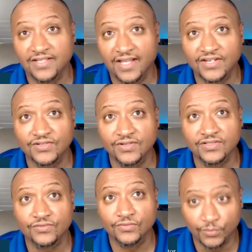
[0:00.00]
last year as
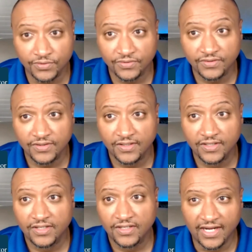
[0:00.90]
a group.
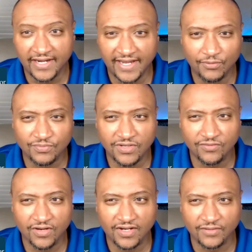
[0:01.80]
And that was me
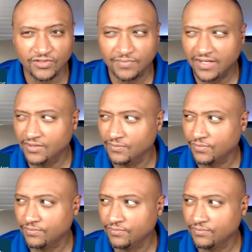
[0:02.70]
running with I
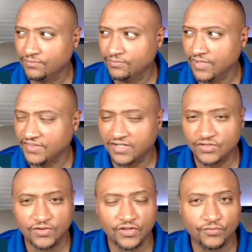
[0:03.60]
think I was
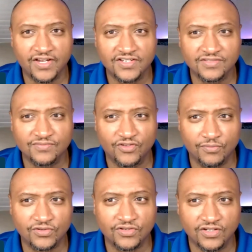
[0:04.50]
running 3 agents for the
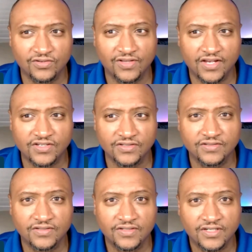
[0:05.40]
most of the year last
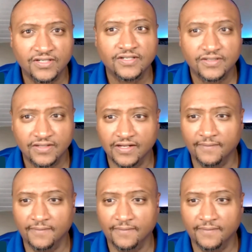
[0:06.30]
year. Yeah.